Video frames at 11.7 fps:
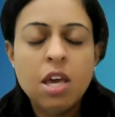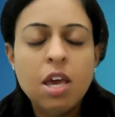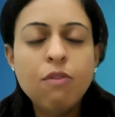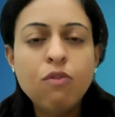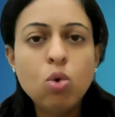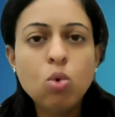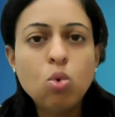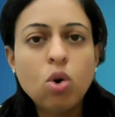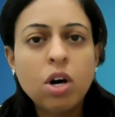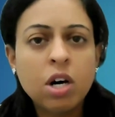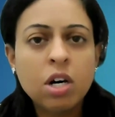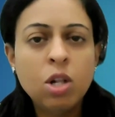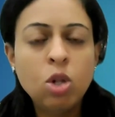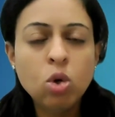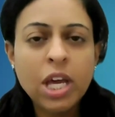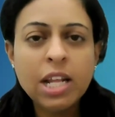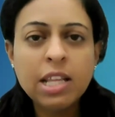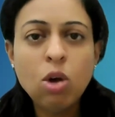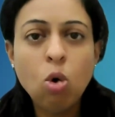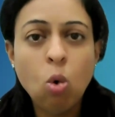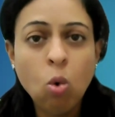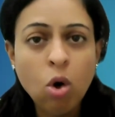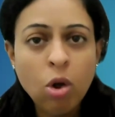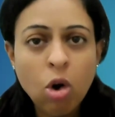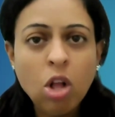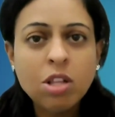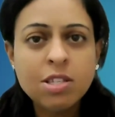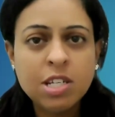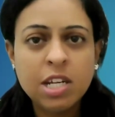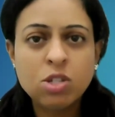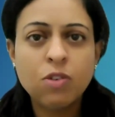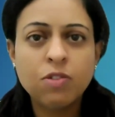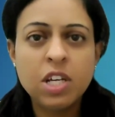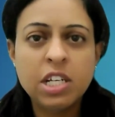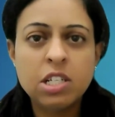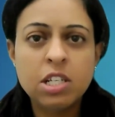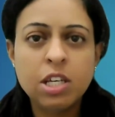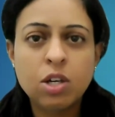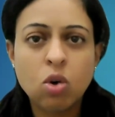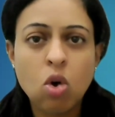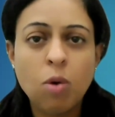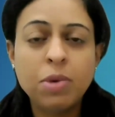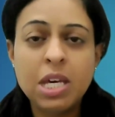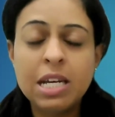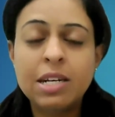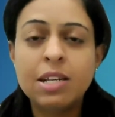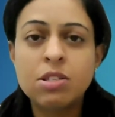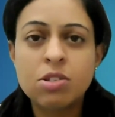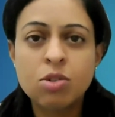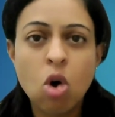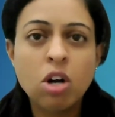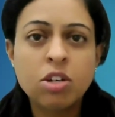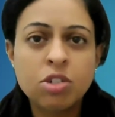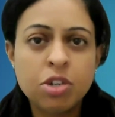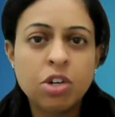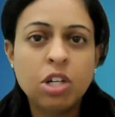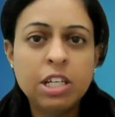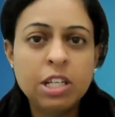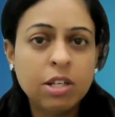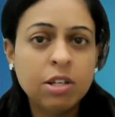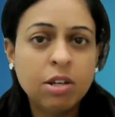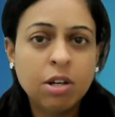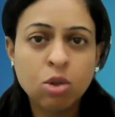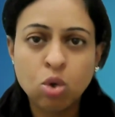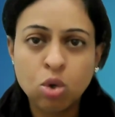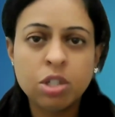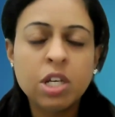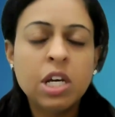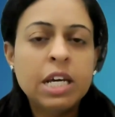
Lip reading: If you look at the overall state of the Indian economy, it is not really good.